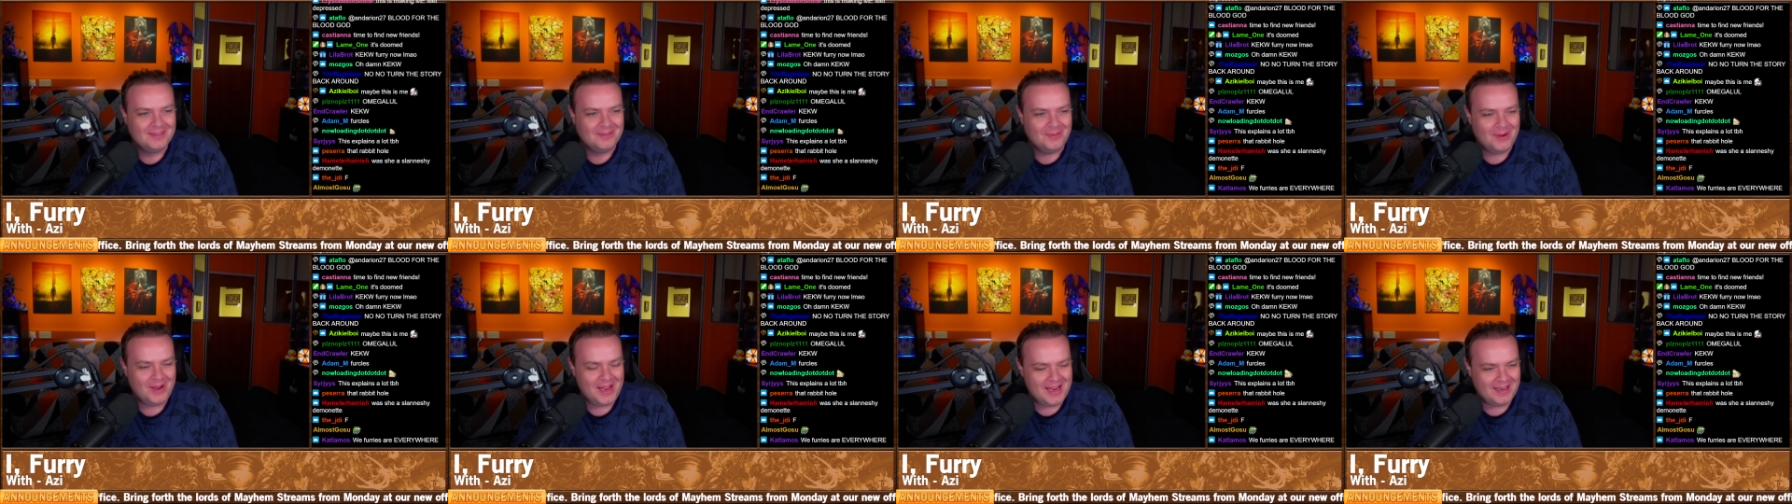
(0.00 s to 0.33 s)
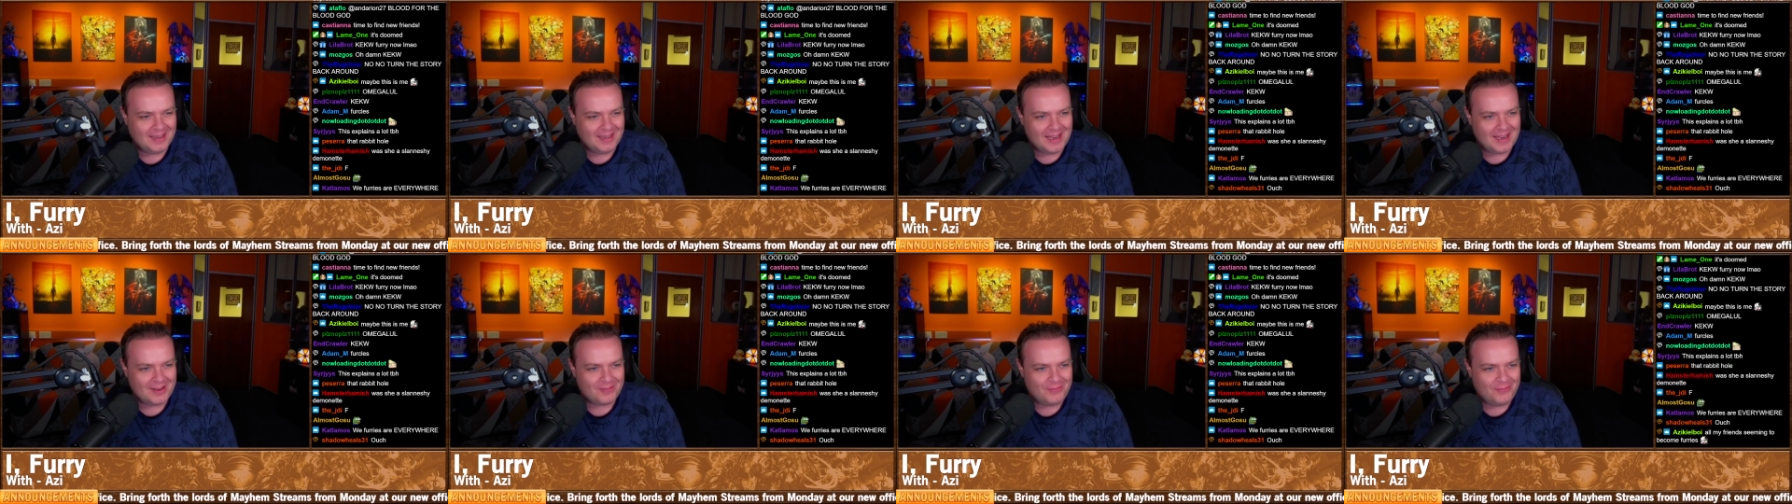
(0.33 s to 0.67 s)

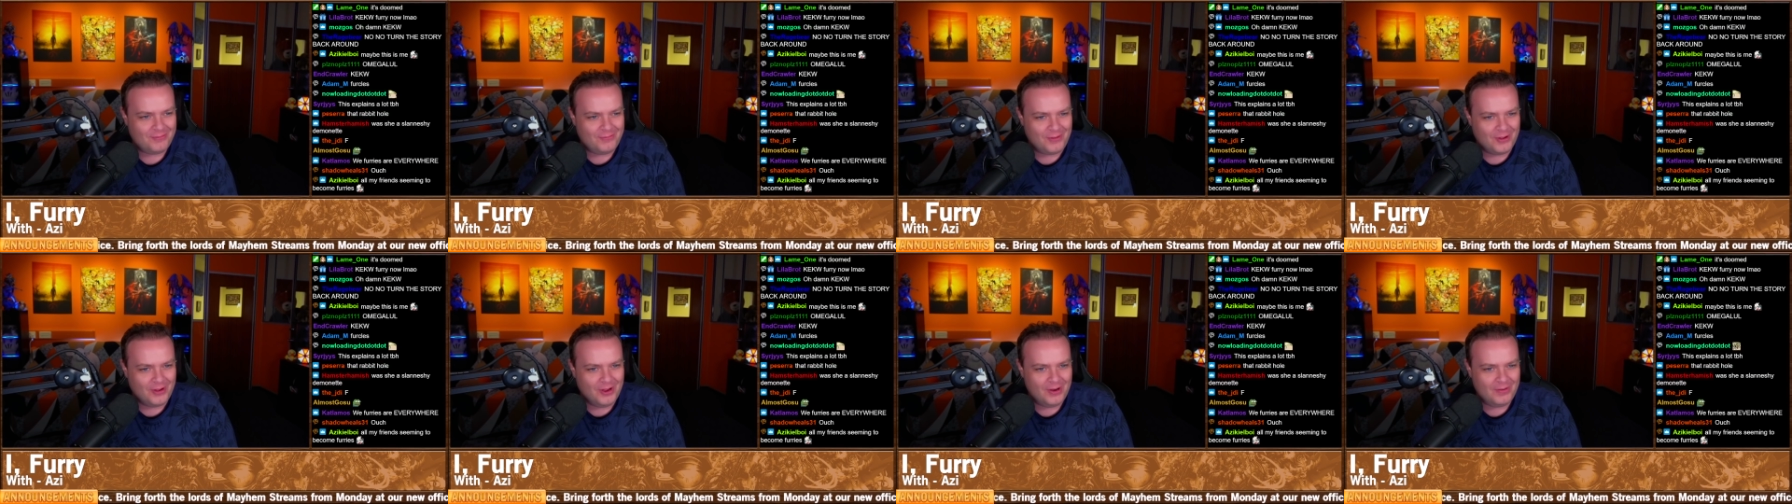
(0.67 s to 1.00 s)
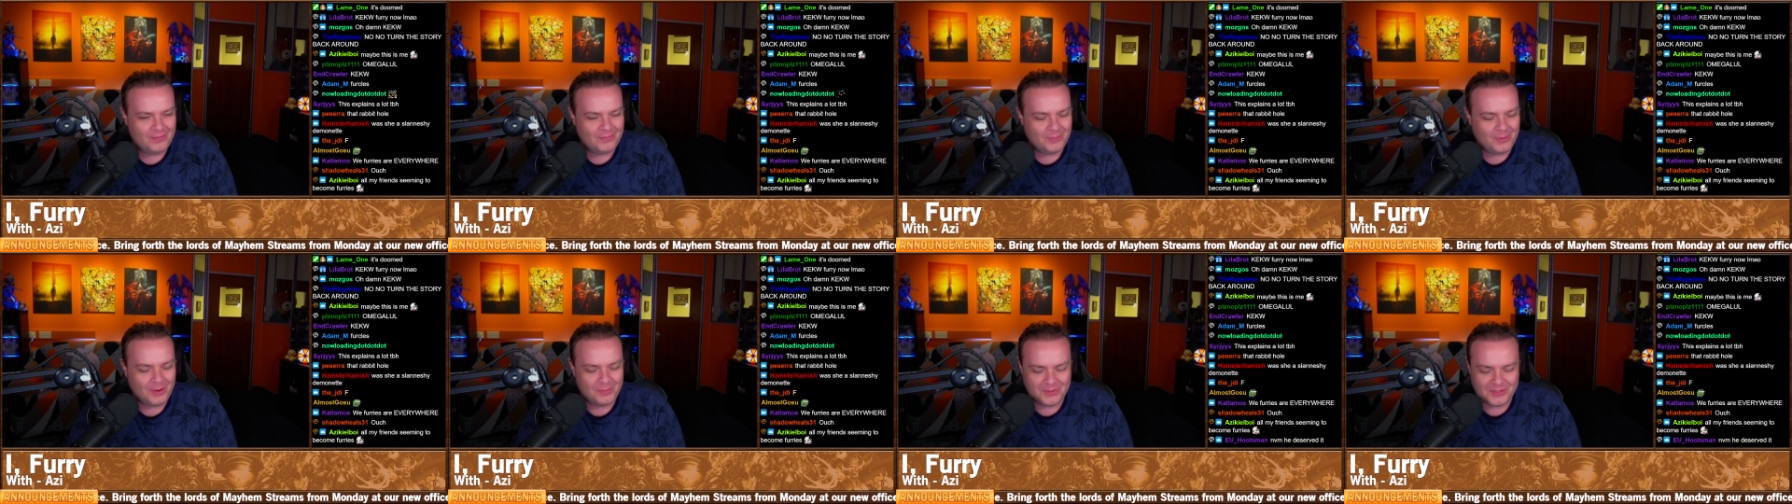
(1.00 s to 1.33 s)
Wait, like
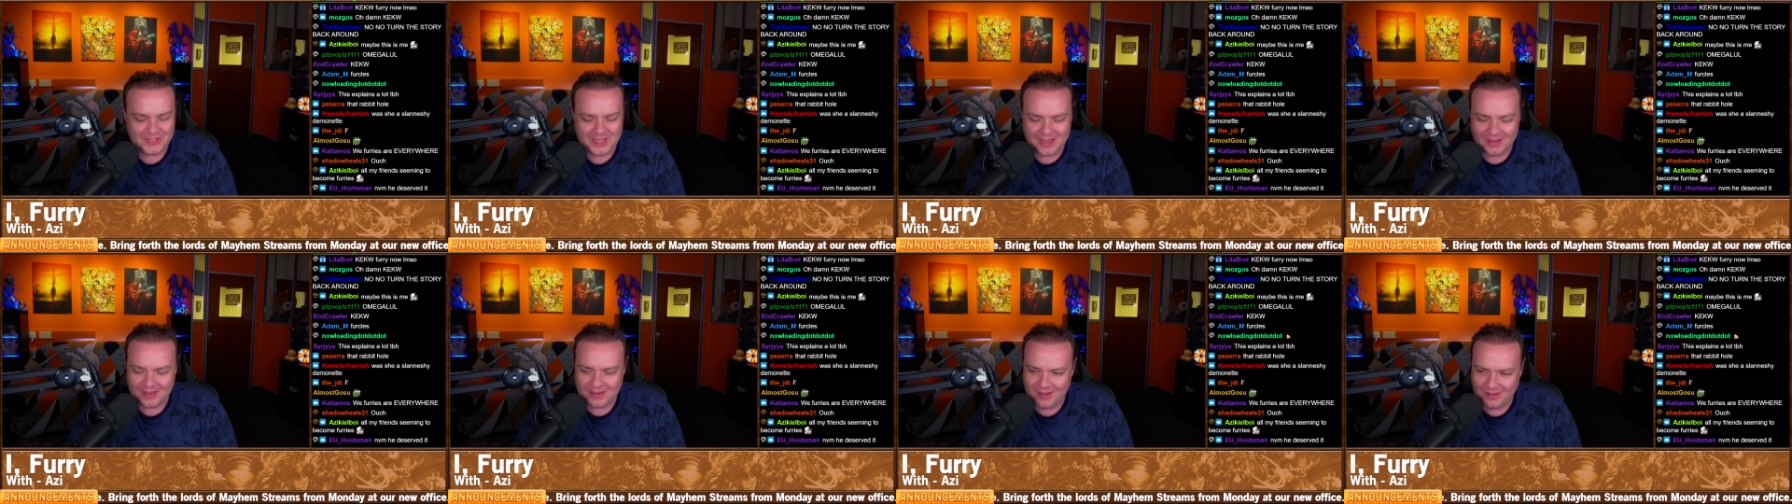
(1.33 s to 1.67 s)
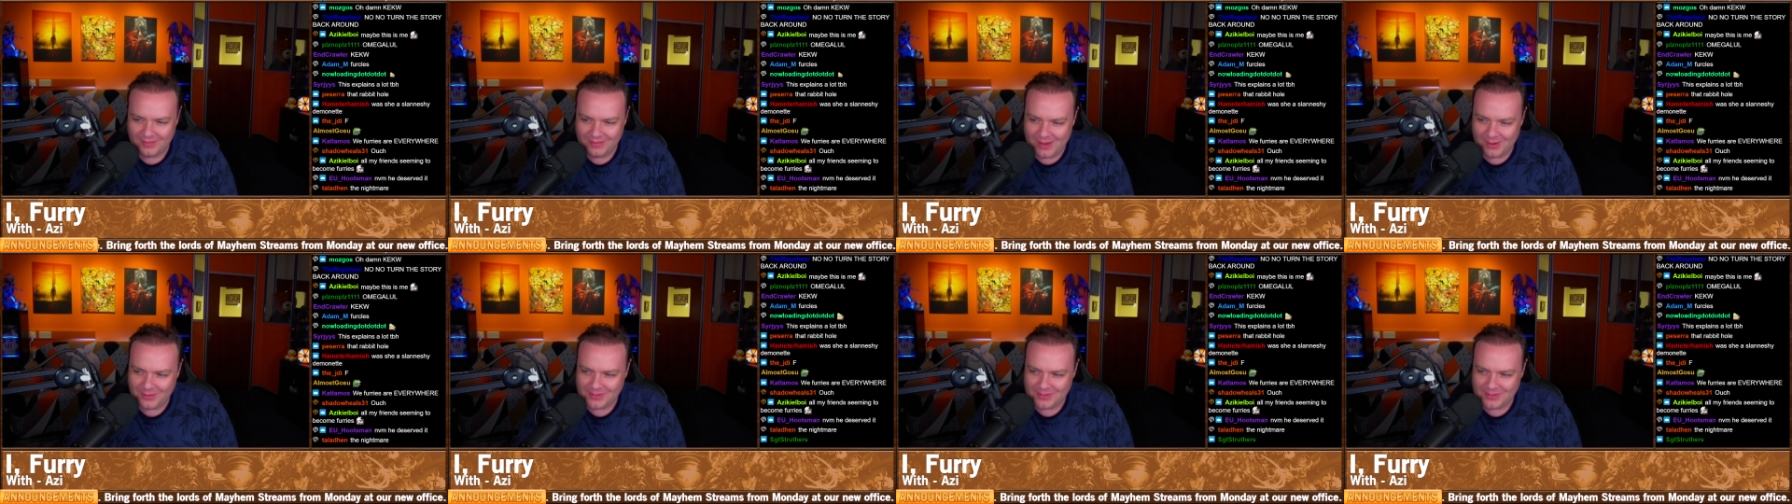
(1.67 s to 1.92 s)
fur? What was that? That